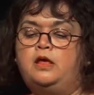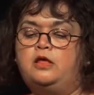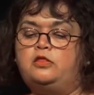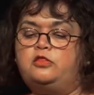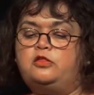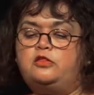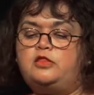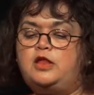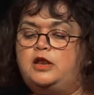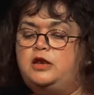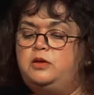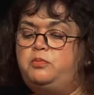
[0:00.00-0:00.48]

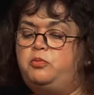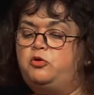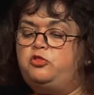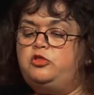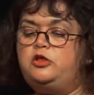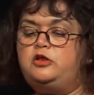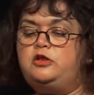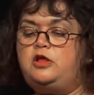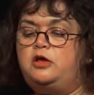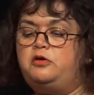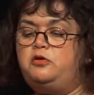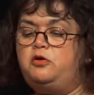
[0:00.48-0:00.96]
Does
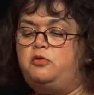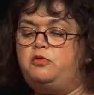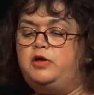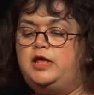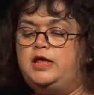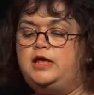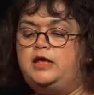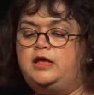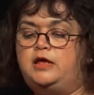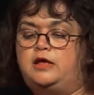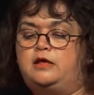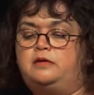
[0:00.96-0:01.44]
anybody know you're
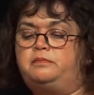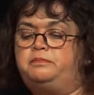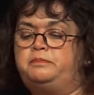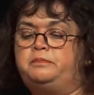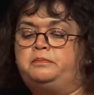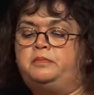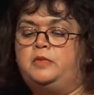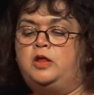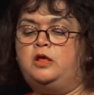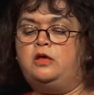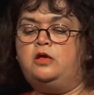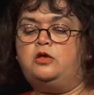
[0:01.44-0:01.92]
here?
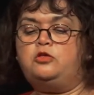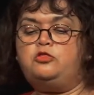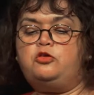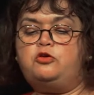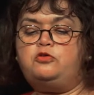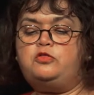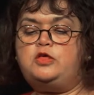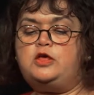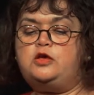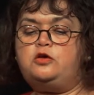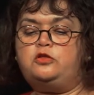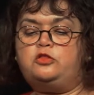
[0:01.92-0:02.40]

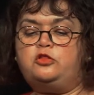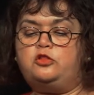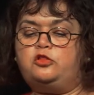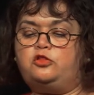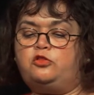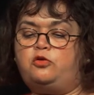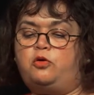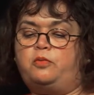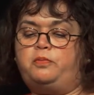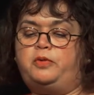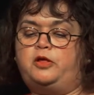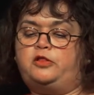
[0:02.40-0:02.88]
Judy couldn't
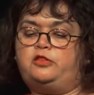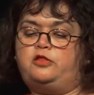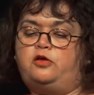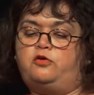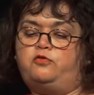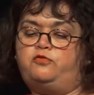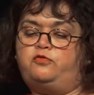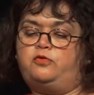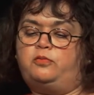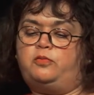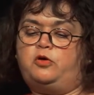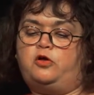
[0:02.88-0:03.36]
stop
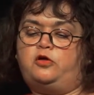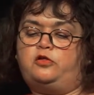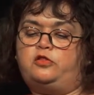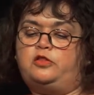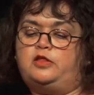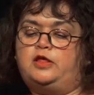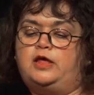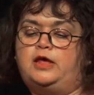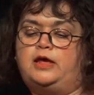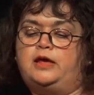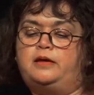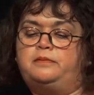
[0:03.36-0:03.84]
herself from
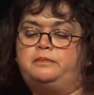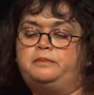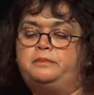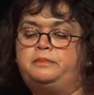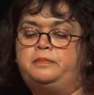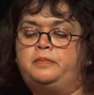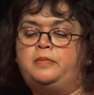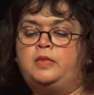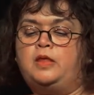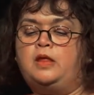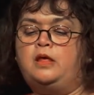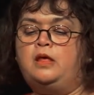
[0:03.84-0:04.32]
asking.
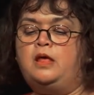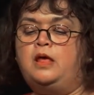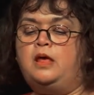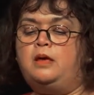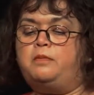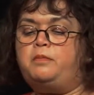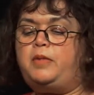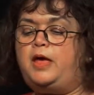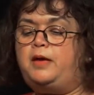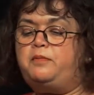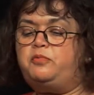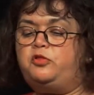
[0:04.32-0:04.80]

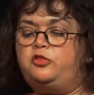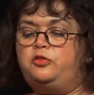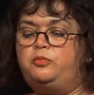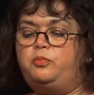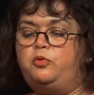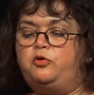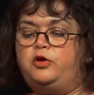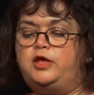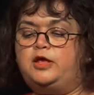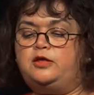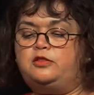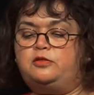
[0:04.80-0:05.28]
Perhaps the
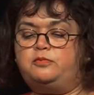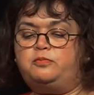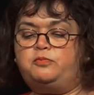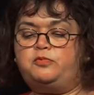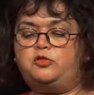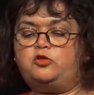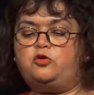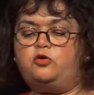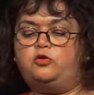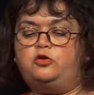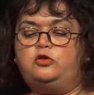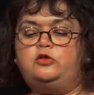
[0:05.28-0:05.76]
boy had
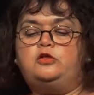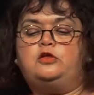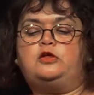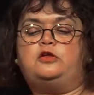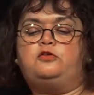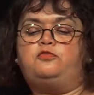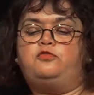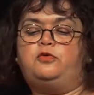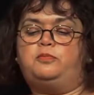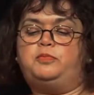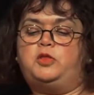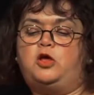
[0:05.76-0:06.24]

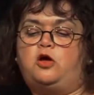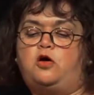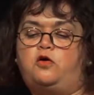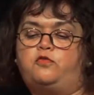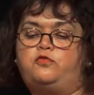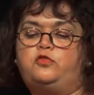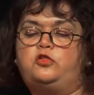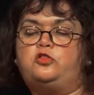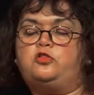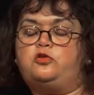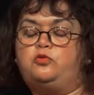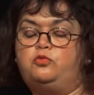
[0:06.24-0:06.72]
absconded from the
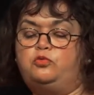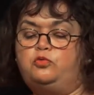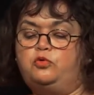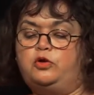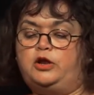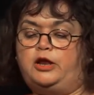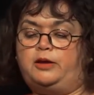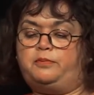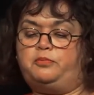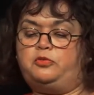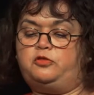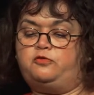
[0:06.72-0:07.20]
after school
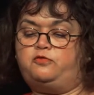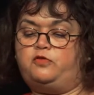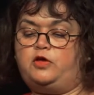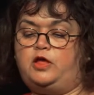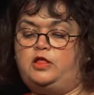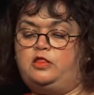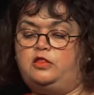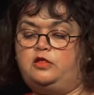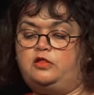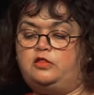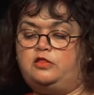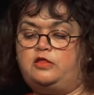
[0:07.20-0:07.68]
club to
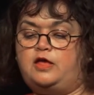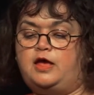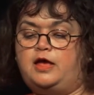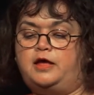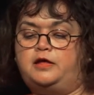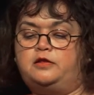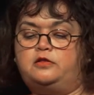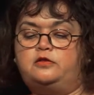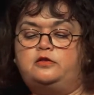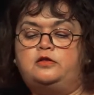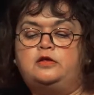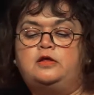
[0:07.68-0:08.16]
find his
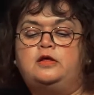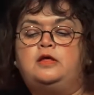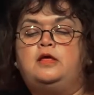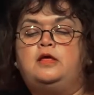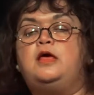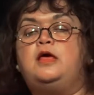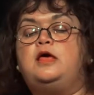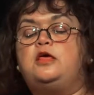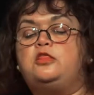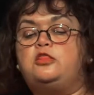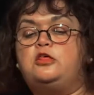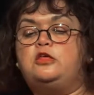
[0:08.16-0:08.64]
dad.
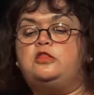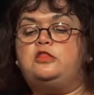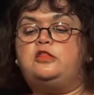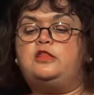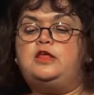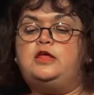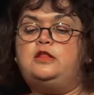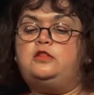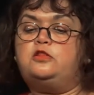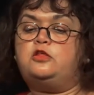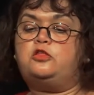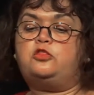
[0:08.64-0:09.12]
She'd
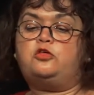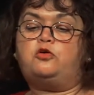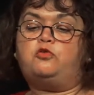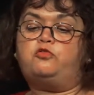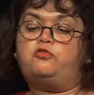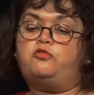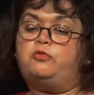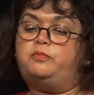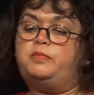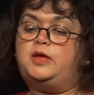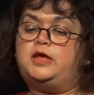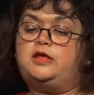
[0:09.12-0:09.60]
seen the
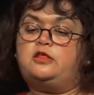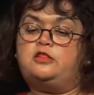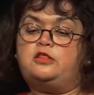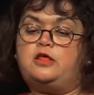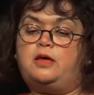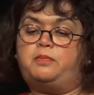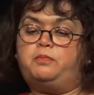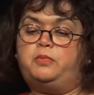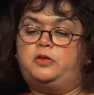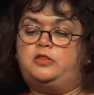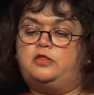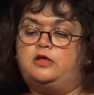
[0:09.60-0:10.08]
children being
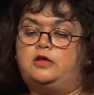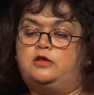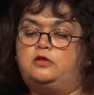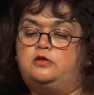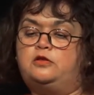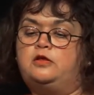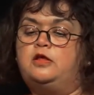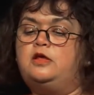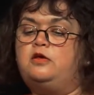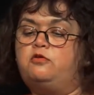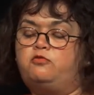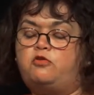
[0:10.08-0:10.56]
shepherded,
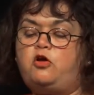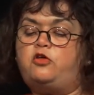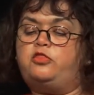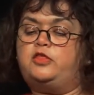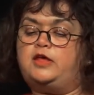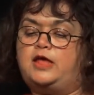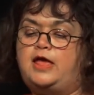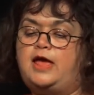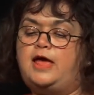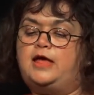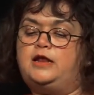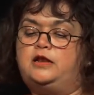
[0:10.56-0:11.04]
rather
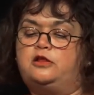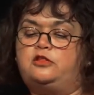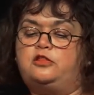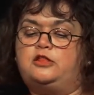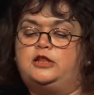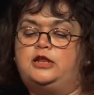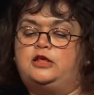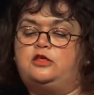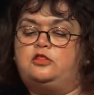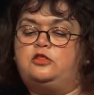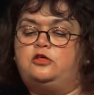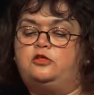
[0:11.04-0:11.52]

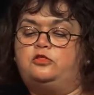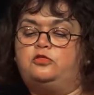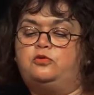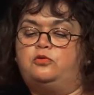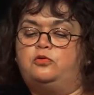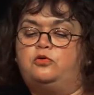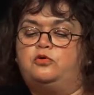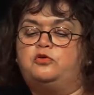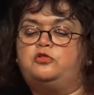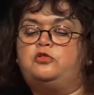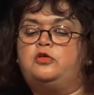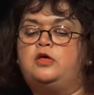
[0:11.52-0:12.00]
carelessly, she
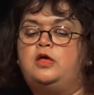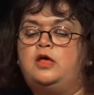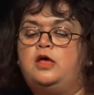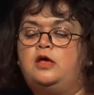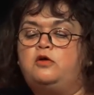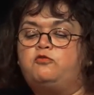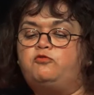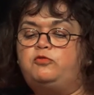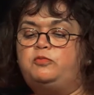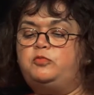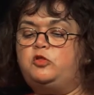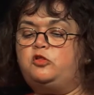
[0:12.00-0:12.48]
thought,
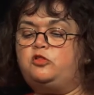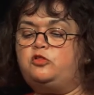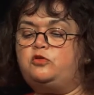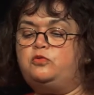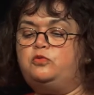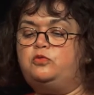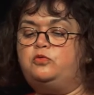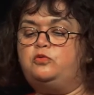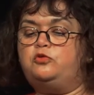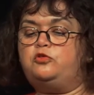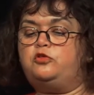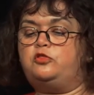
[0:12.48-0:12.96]
from the
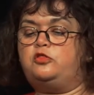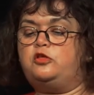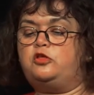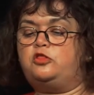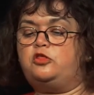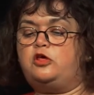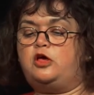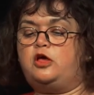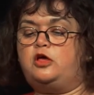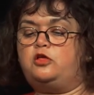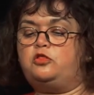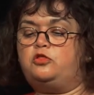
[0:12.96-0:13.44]
school to the
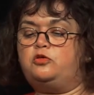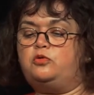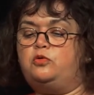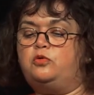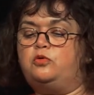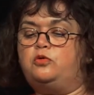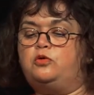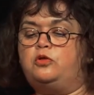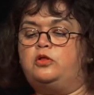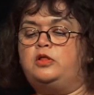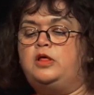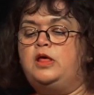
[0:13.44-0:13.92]
church
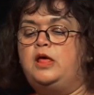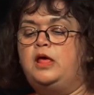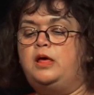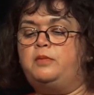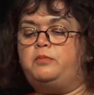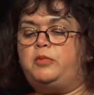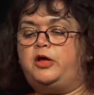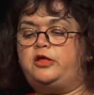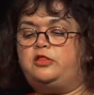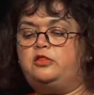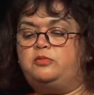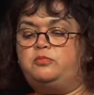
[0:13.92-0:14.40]
hall
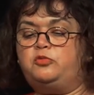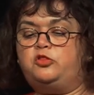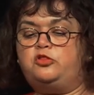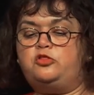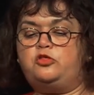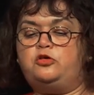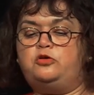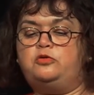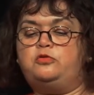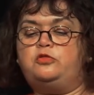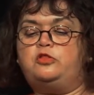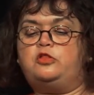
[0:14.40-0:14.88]
by some
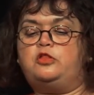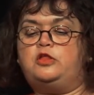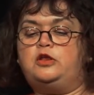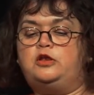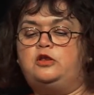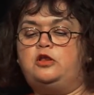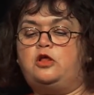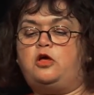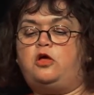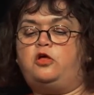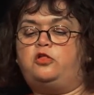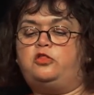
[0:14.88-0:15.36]
students
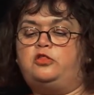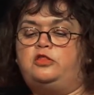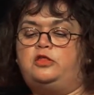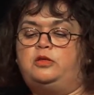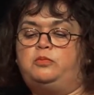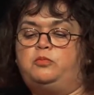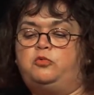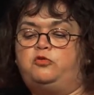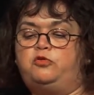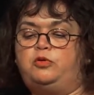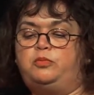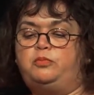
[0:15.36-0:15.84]
in nasty
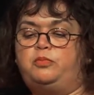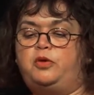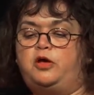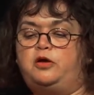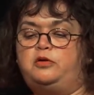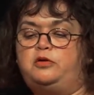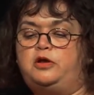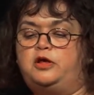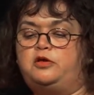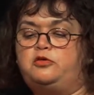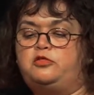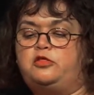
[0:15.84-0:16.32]
maroon
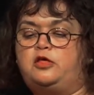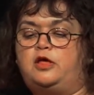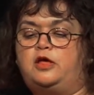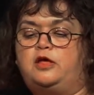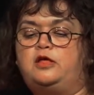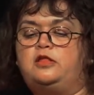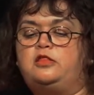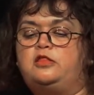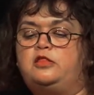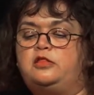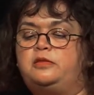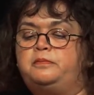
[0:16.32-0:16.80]
polo
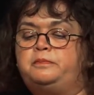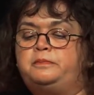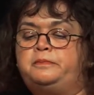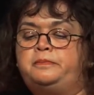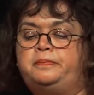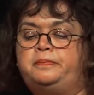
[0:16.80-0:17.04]
shirts.